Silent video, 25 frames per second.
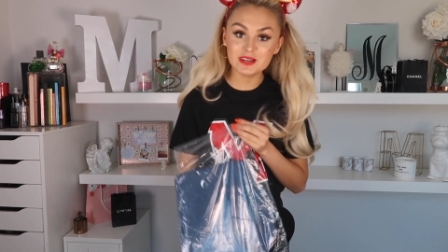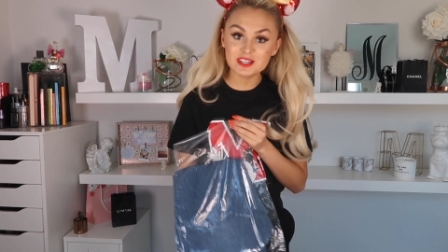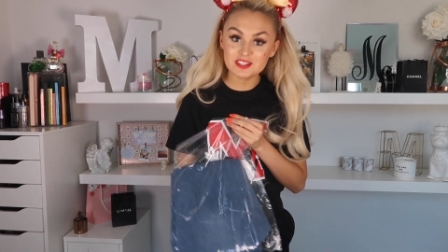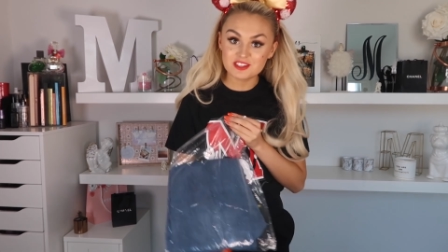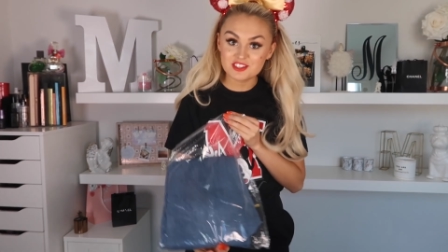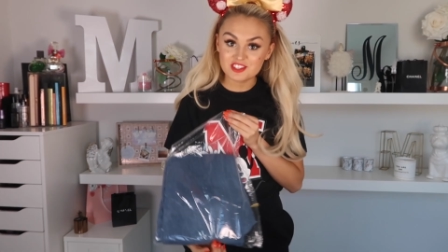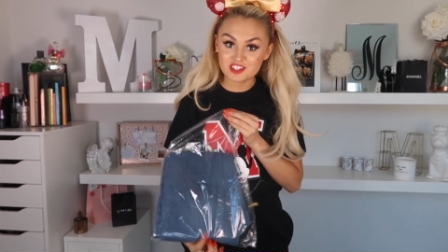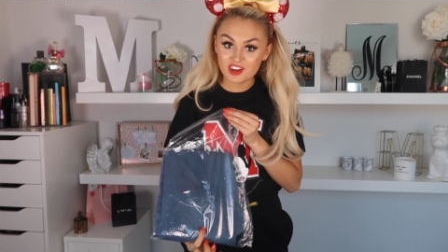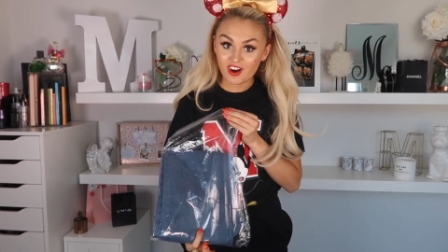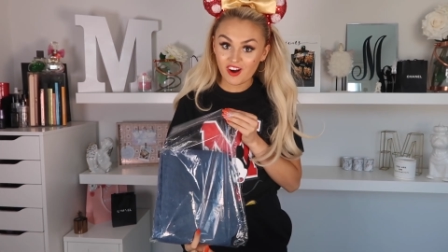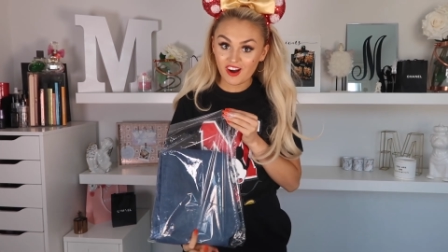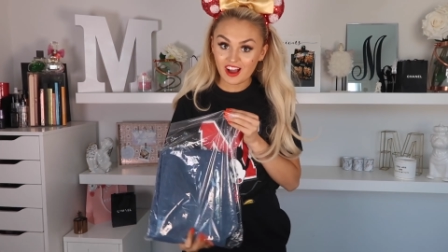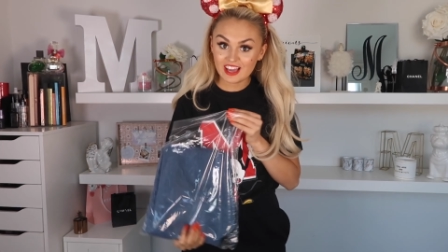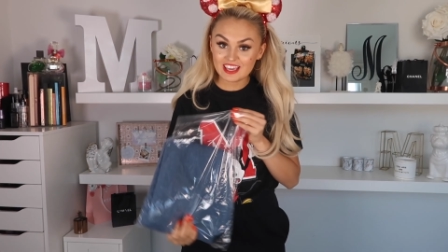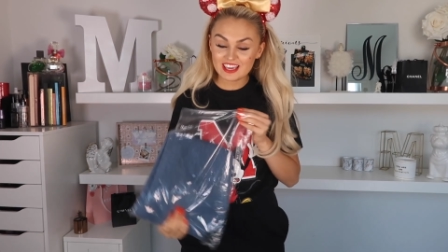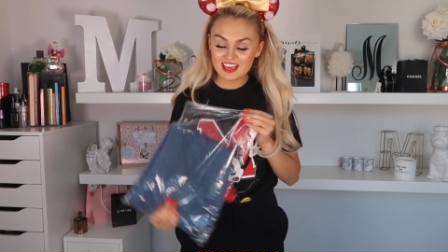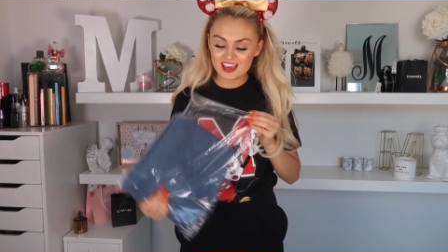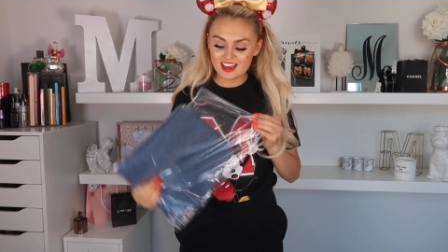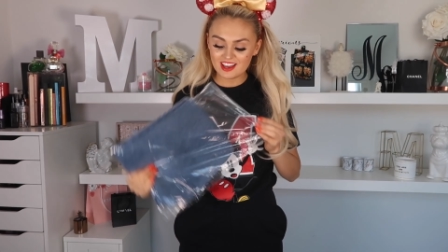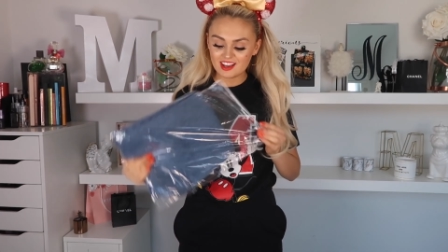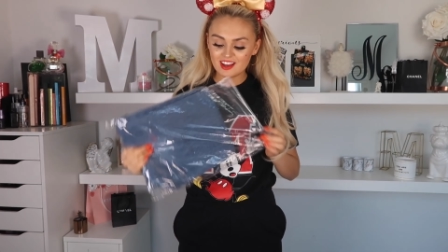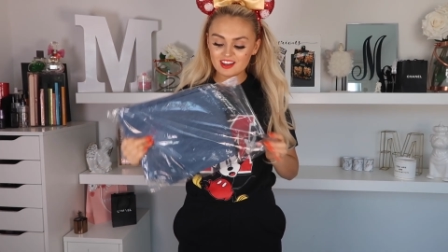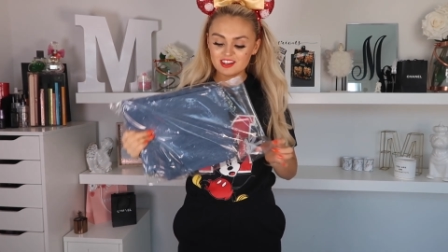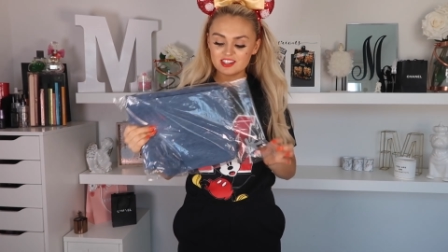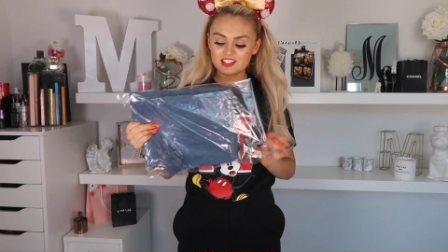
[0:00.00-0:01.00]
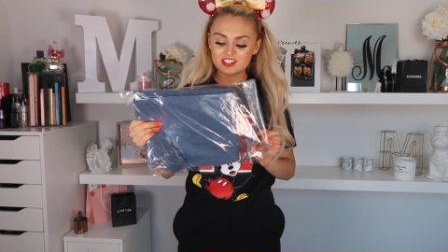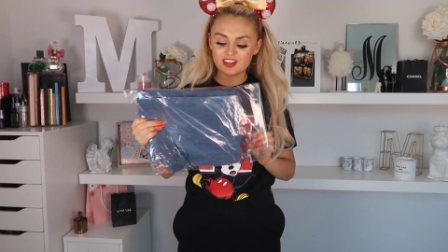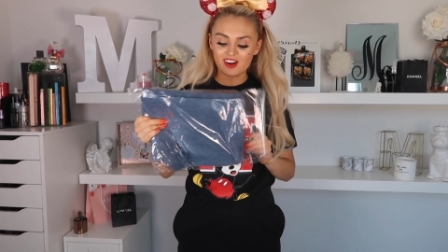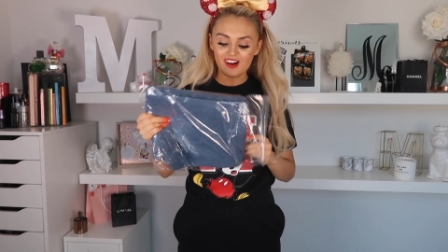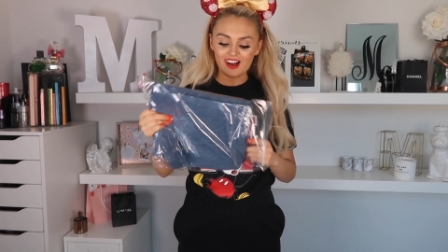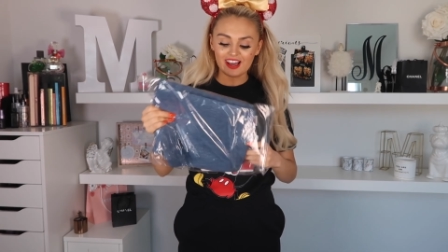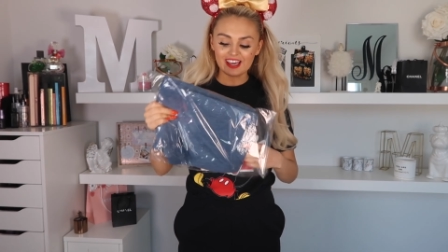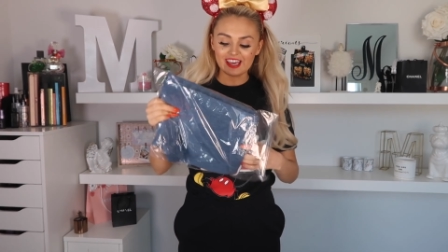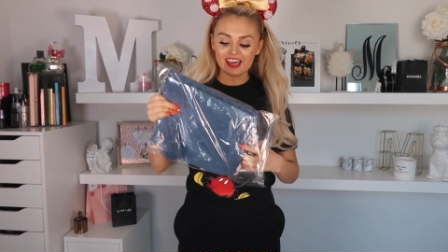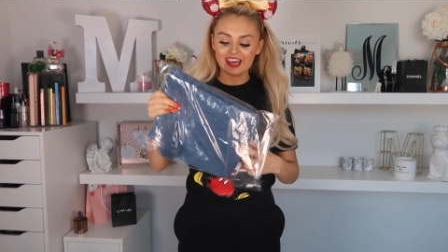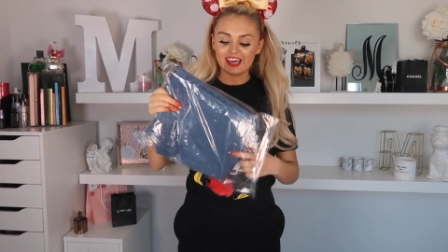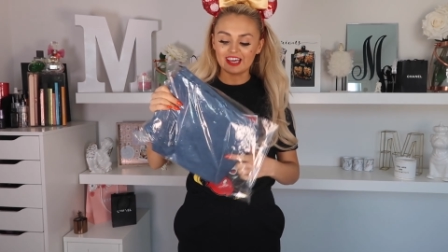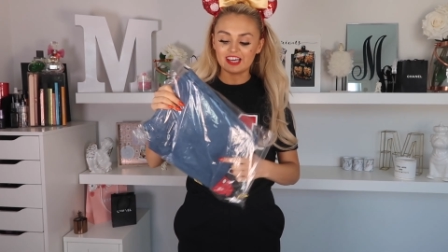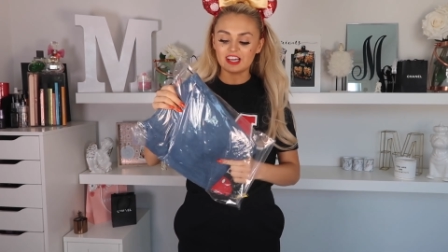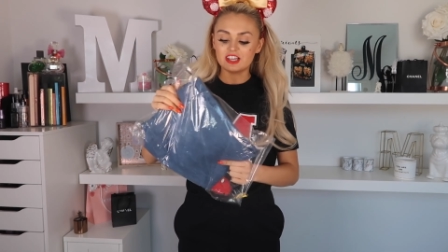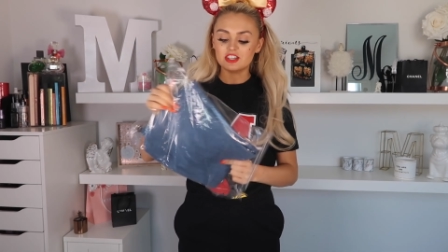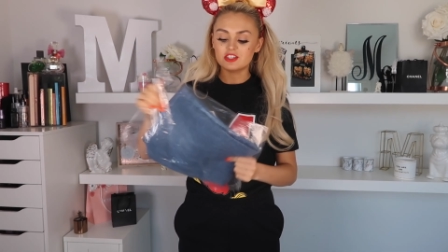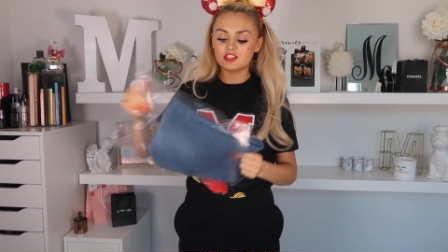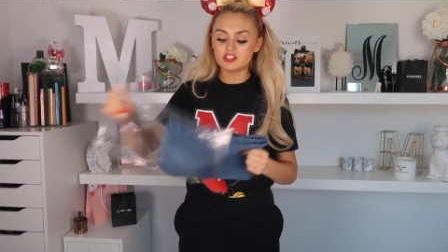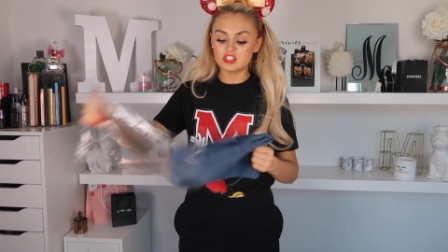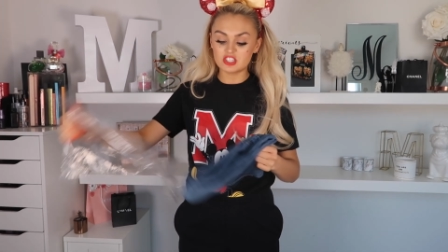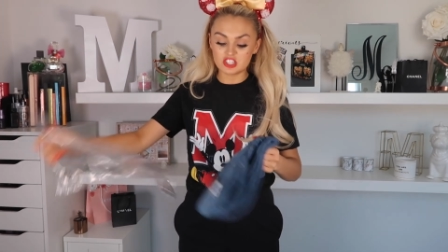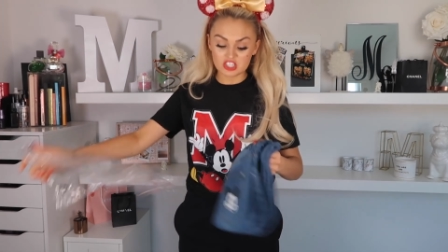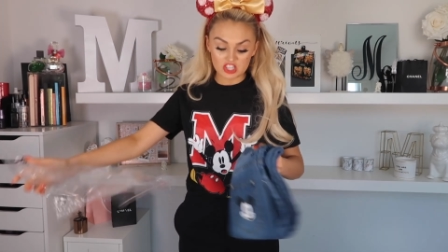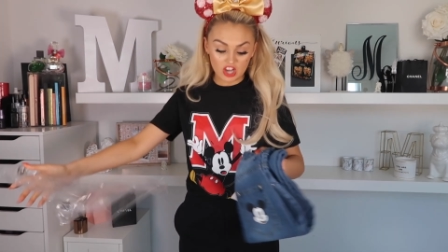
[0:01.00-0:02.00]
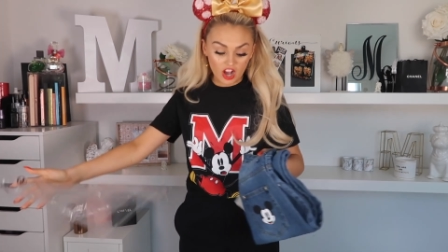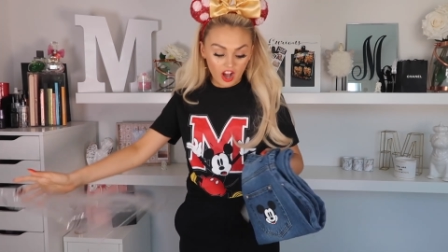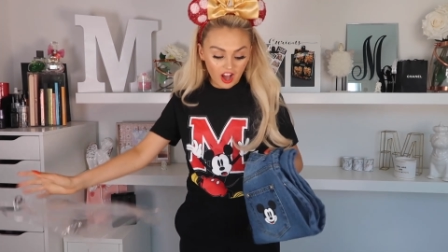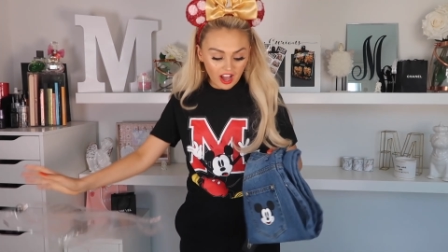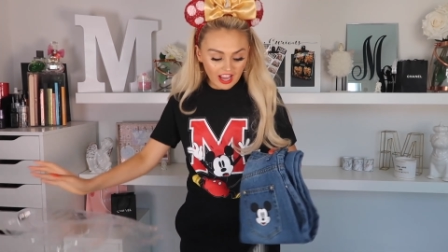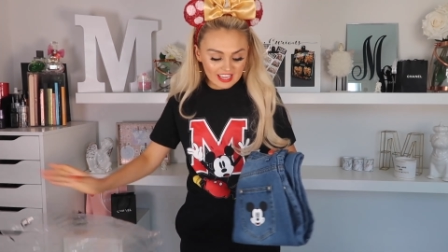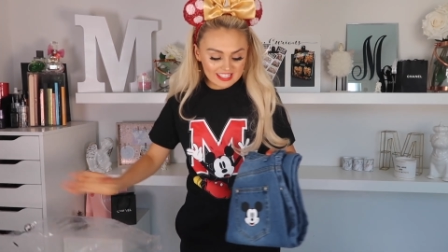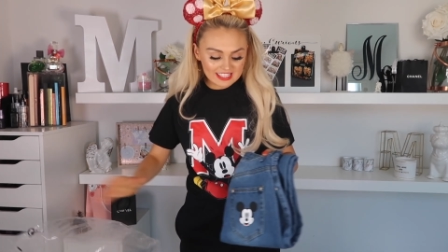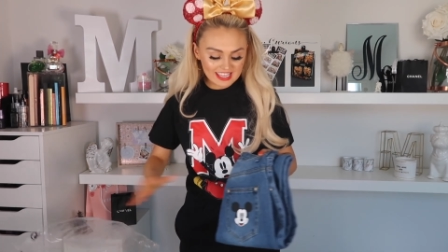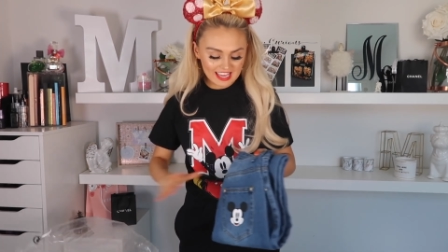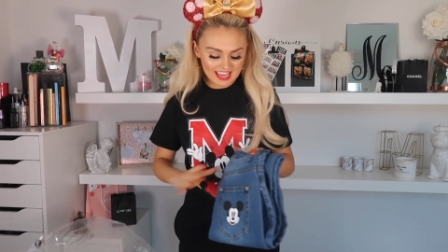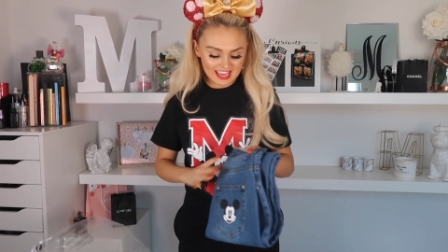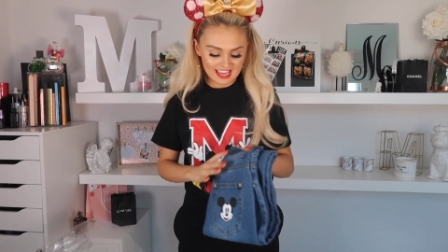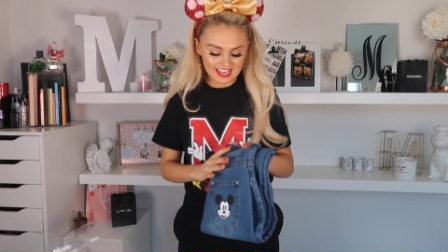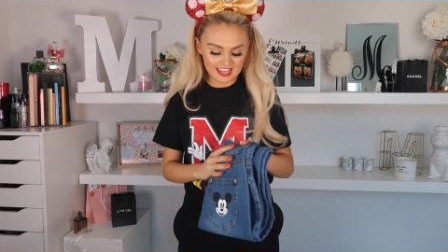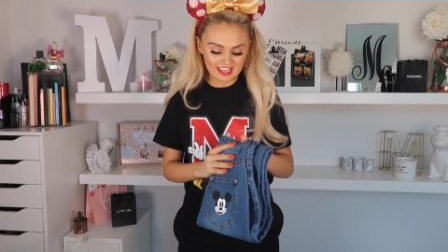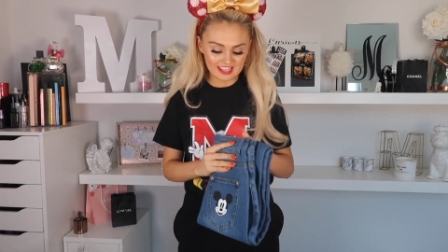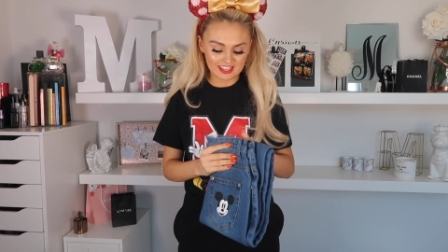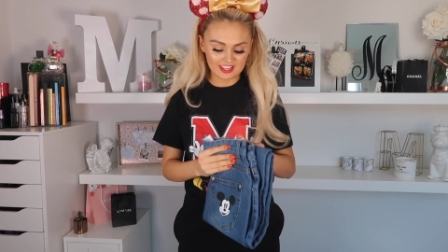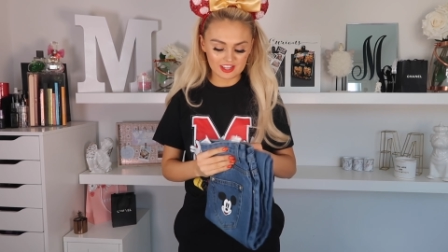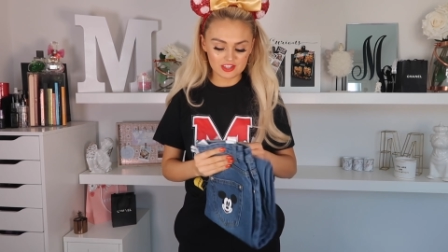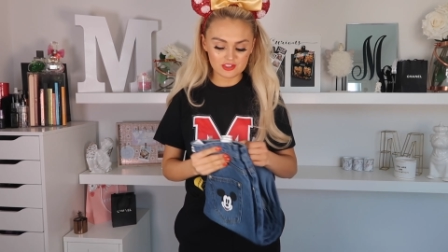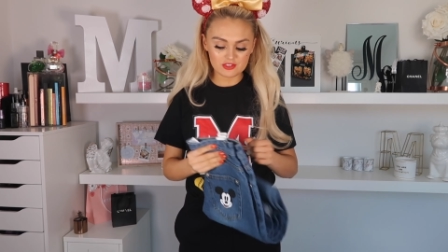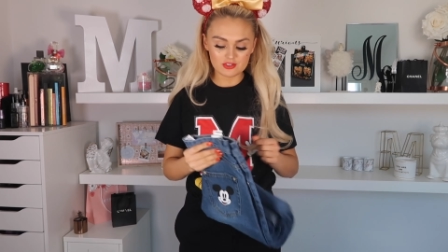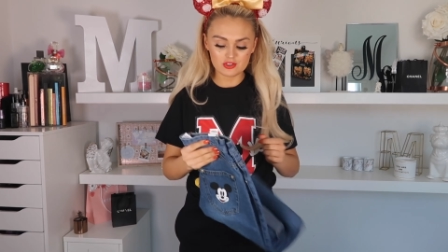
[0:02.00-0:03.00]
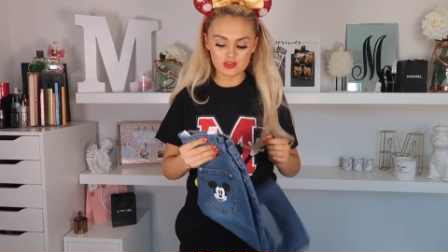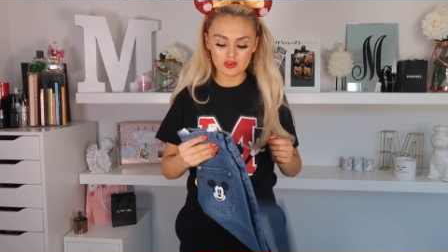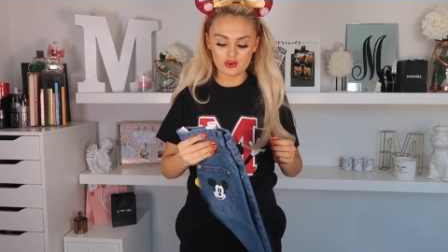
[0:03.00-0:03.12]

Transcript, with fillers: been dying, dying, dying